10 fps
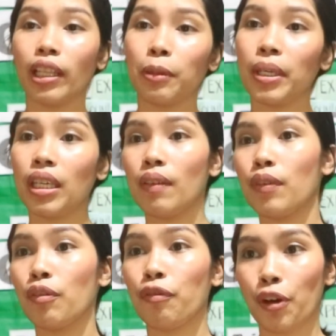let me give
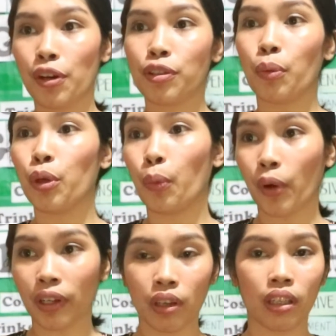you first who you're
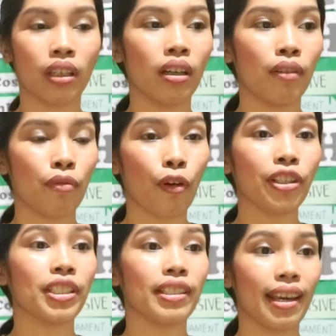working for
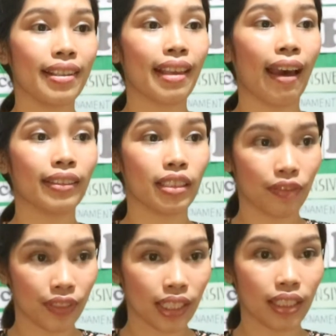today's
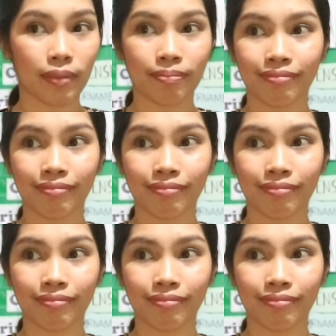activity.